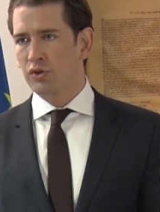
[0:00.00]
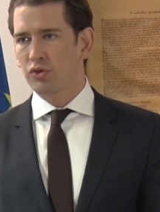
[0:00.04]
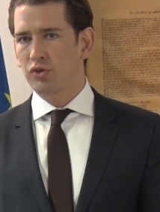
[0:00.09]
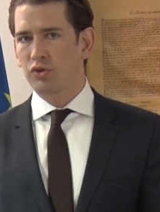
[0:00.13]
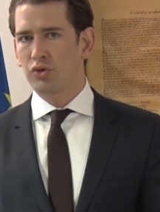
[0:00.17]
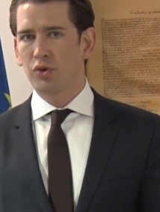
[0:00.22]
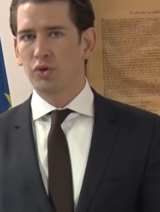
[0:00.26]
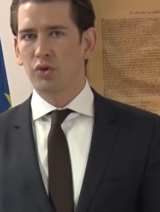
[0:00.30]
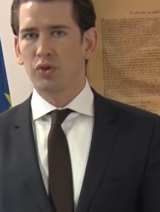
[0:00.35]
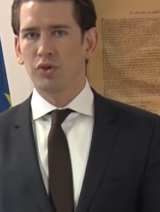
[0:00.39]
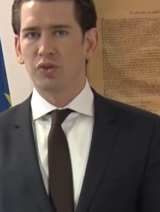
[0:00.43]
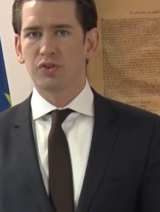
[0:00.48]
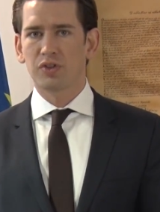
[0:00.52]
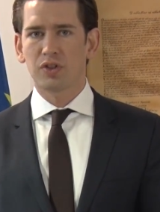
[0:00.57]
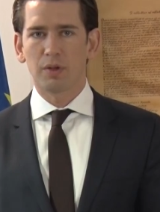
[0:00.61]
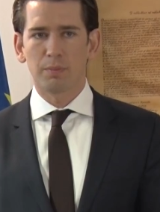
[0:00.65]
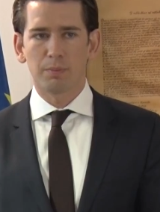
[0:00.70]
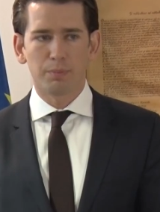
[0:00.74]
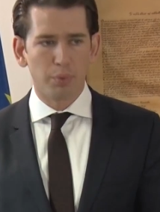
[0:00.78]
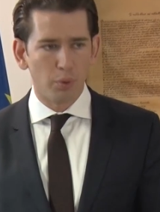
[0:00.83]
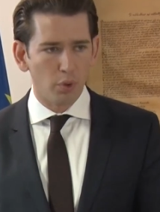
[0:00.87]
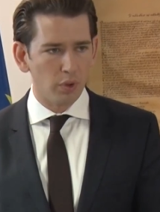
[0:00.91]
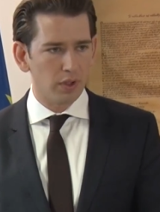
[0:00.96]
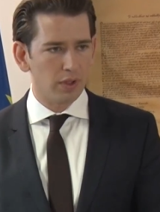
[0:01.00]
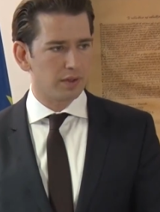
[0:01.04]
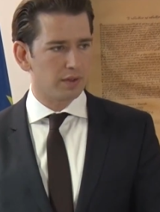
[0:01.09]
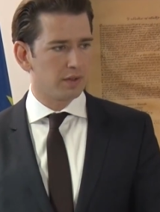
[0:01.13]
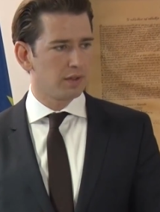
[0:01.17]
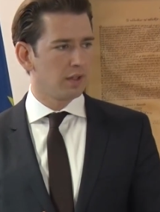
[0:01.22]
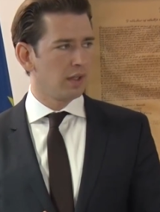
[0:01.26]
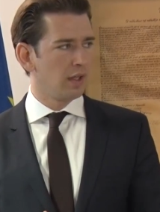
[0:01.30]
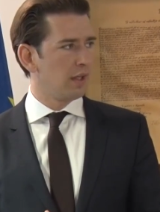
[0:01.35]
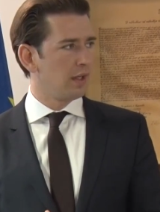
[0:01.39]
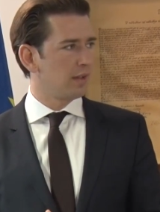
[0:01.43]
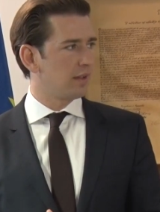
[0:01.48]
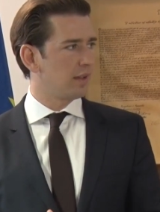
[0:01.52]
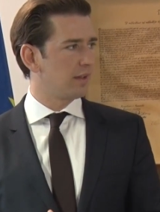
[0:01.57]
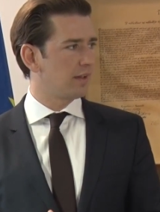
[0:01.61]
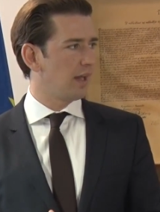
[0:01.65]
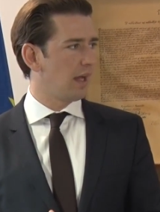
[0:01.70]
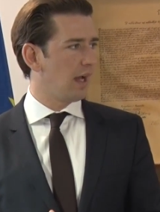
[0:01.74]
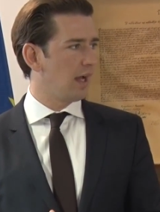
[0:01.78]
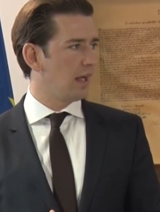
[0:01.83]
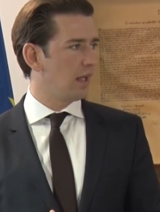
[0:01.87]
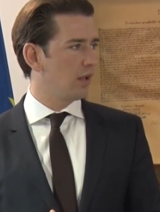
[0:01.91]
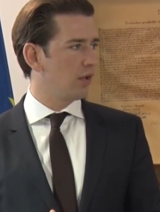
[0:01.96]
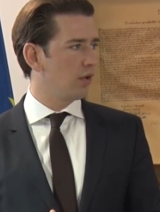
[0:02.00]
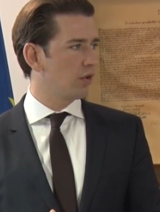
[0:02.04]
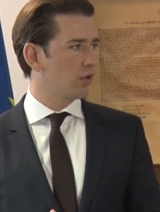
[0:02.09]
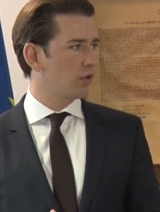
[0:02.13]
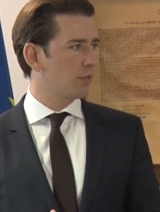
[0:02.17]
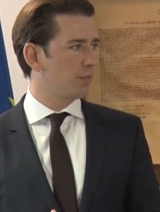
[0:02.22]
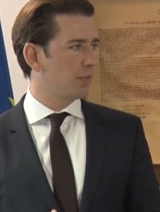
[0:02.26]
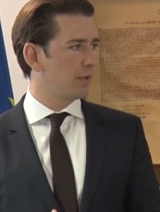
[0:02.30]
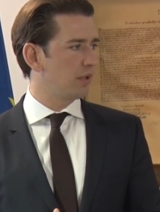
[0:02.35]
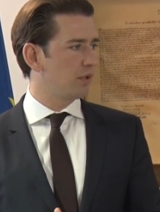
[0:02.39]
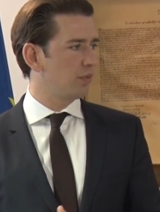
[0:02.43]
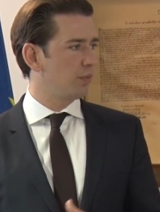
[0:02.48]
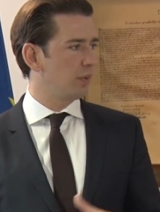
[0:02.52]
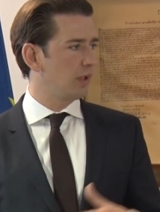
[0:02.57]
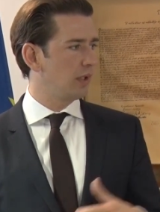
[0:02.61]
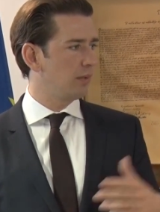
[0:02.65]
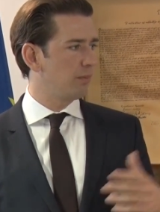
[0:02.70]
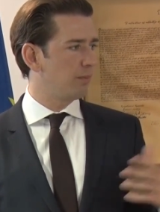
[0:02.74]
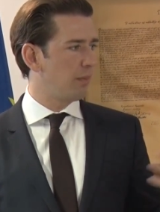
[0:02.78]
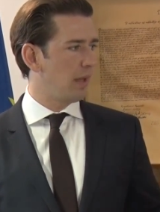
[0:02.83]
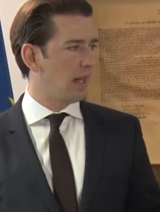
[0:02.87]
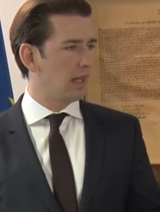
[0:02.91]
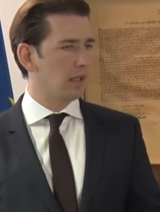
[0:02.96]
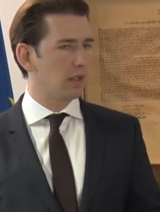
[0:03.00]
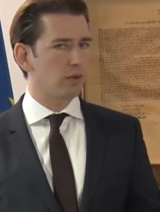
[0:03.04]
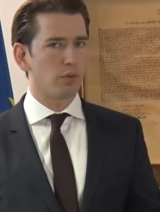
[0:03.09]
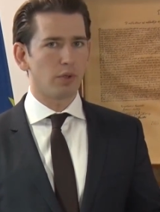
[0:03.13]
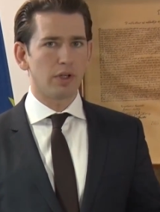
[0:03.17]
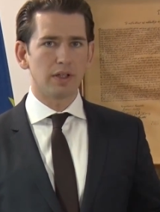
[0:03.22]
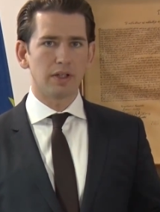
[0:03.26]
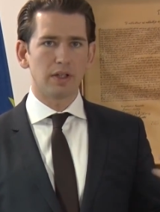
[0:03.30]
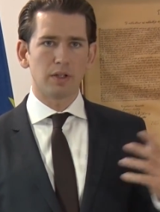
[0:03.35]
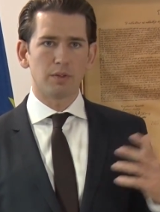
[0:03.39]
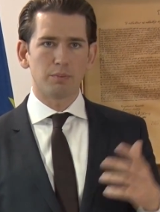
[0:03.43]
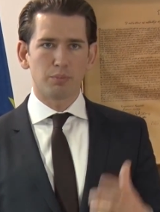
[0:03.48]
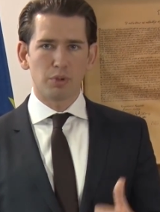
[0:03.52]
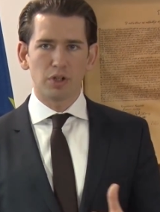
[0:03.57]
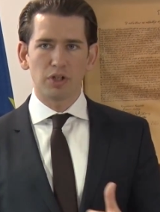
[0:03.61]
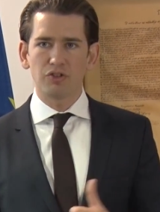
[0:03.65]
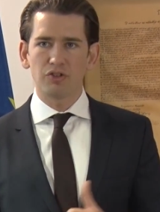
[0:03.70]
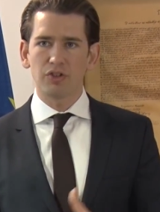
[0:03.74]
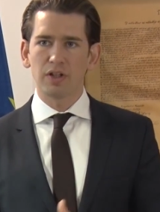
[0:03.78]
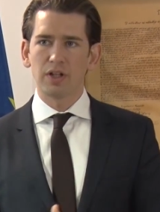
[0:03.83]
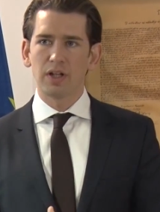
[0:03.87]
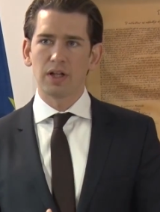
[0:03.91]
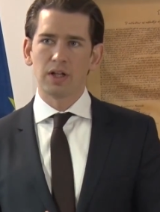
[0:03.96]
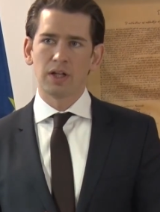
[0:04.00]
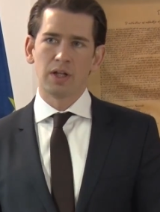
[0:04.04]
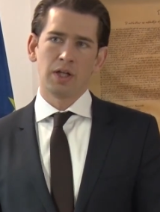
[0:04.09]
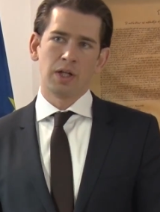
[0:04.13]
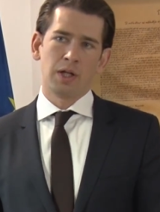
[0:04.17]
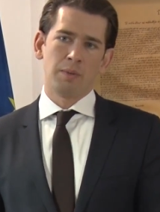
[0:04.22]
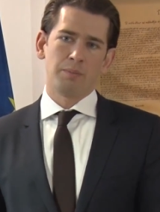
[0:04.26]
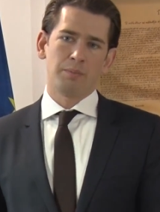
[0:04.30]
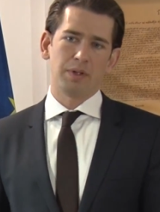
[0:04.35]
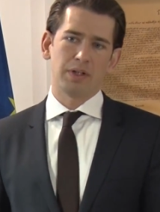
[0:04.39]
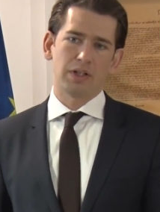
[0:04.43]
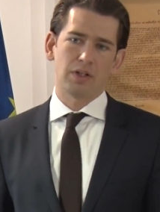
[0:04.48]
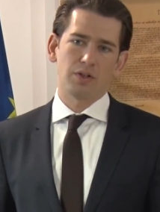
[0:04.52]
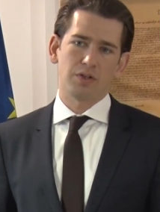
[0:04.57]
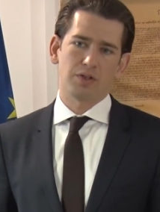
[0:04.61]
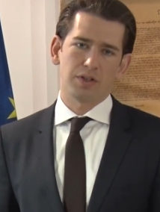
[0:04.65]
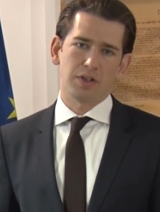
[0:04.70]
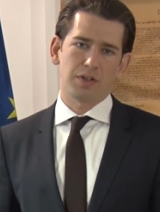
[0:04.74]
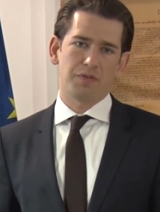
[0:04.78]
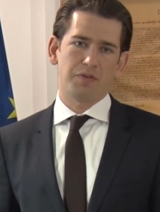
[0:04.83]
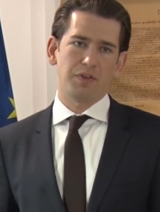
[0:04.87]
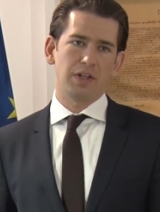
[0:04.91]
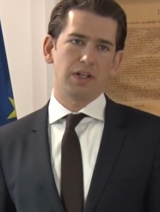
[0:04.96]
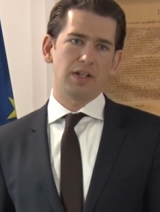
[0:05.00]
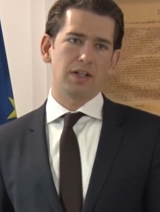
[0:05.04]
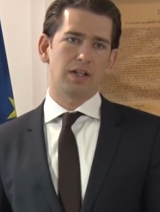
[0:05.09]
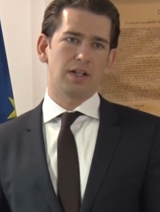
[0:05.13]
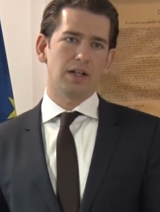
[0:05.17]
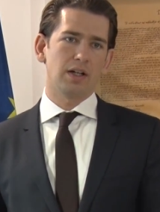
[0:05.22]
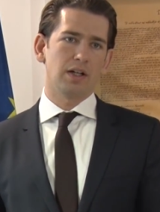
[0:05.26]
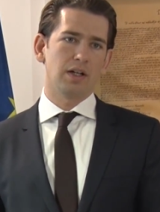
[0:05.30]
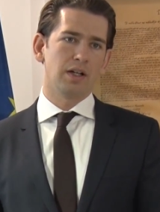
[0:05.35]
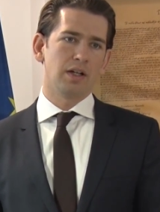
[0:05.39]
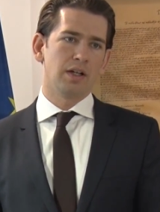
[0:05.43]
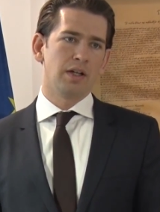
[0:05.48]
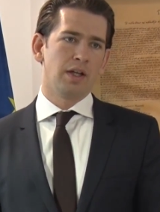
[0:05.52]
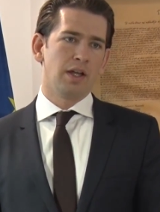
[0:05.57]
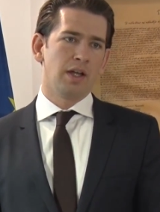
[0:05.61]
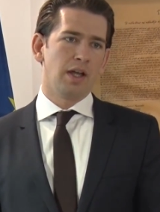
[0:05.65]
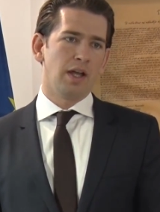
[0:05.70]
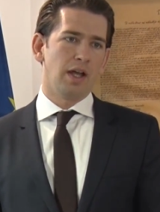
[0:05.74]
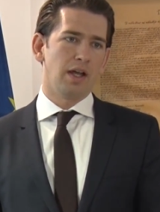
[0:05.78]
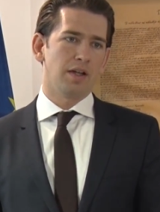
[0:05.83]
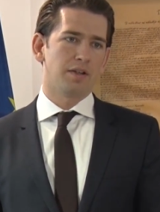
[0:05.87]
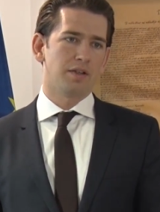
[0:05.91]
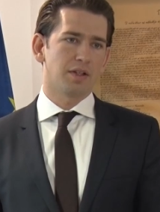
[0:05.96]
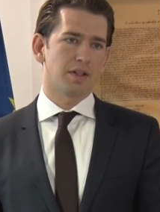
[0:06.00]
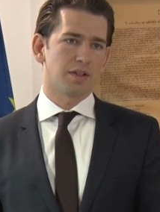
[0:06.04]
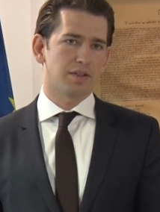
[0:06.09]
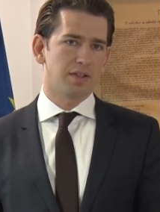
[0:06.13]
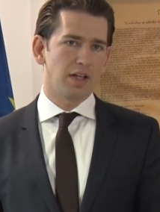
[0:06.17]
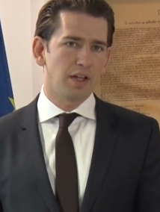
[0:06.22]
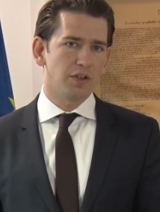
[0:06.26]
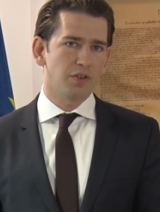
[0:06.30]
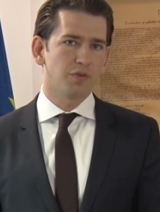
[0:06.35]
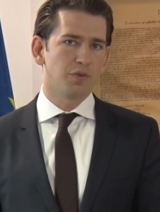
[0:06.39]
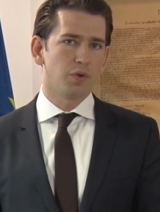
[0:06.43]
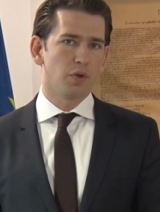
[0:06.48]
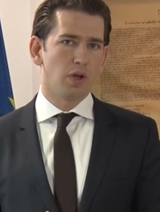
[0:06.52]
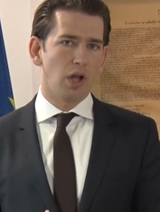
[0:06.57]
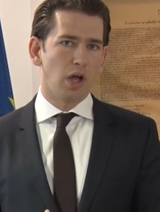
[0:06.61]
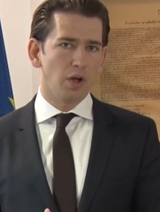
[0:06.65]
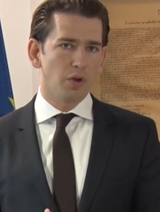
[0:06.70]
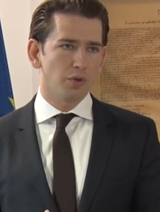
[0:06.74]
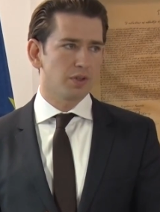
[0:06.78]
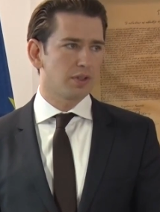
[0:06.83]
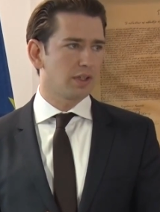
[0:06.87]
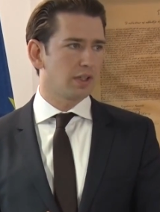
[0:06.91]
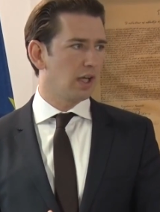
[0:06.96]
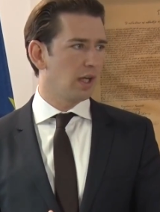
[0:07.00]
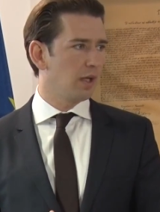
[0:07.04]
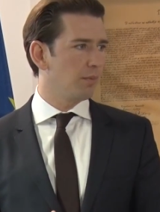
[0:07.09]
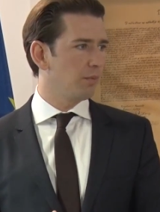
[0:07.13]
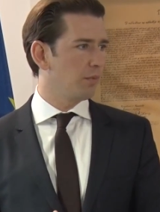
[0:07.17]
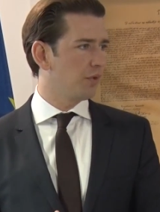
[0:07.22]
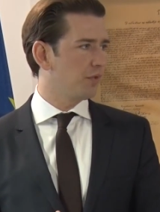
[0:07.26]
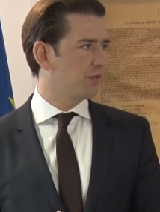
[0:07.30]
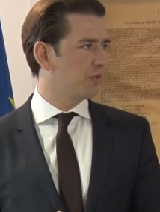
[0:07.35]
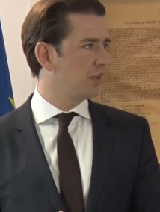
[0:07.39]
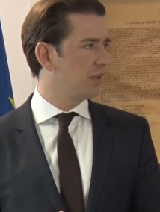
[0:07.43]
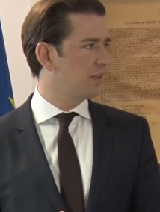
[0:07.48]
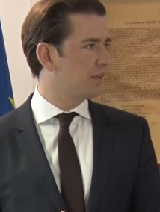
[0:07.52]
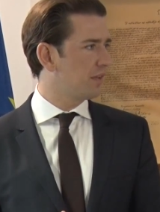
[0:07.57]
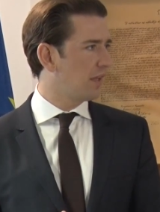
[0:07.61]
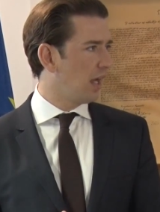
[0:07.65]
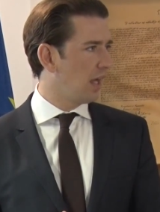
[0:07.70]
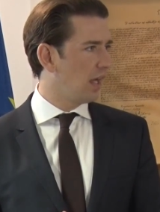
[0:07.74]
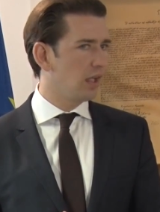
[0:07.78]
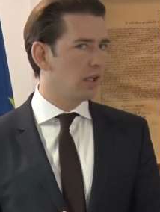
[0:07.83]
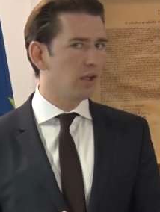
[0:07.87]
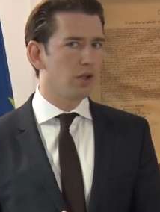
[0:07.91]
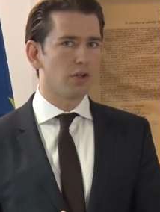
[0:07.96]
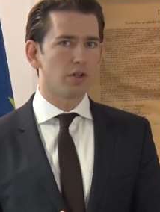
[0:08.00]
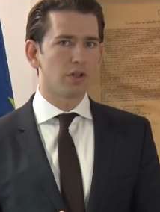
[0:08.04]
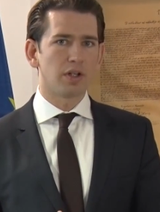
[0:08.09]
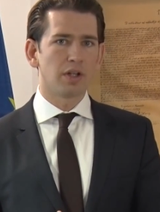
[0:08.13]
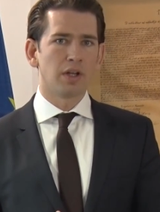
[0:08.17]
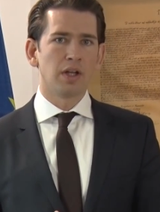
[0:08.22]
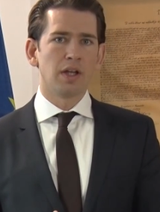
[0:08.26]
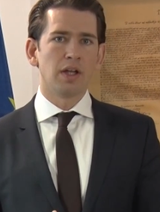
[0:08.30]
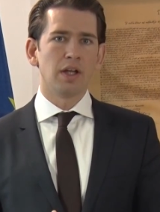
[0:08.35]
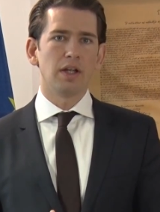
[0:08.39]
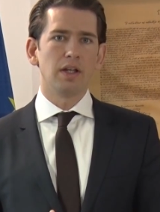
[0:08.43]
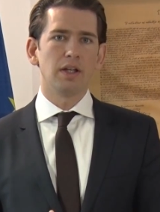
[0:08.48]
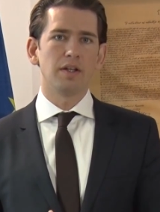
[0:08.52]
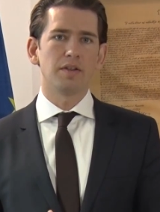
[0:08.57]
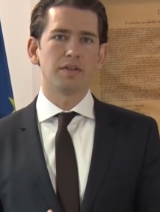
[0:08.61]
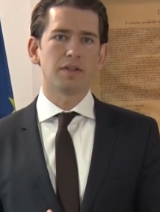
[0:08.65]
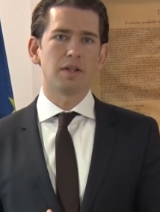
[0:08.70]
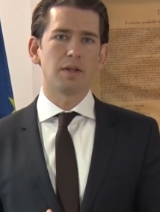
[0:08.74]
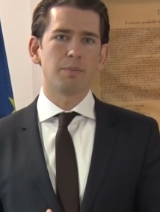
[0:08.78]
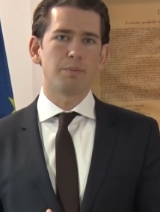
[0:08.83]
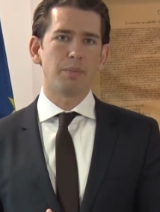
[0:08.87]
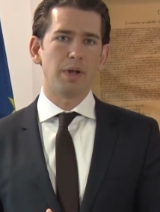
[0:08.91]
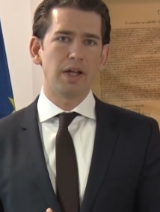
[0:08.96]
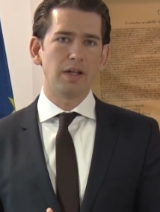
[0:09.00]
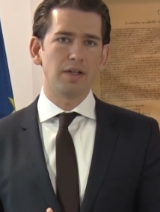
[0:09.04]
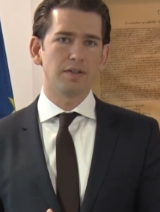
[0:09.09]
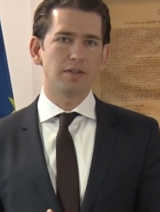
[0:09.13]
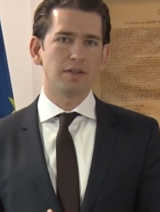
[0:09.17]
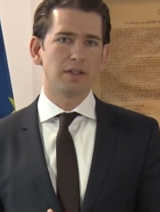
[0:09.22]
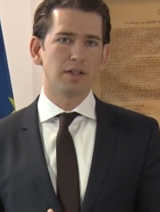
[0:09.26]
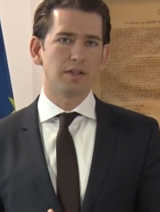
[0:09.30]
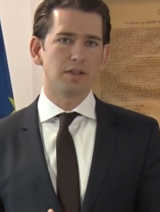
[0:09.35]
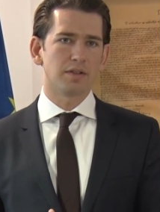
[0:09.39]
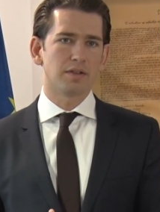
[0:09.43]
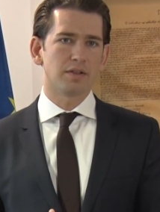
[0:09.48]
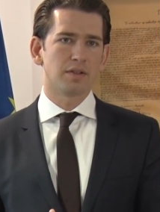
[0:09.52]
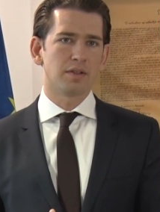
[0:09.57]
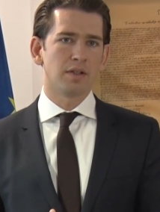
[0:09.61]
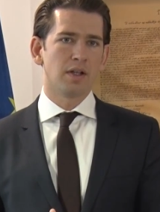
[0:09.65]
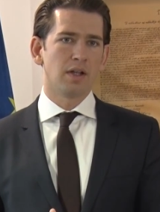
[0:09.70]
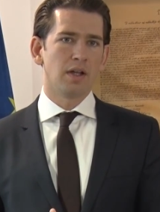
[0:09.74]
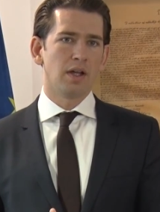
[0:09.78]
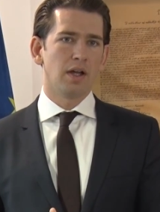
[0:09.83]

to support the dialogue between Belgrade and Pristina, because I think a successful outcome of this dialogue is the basis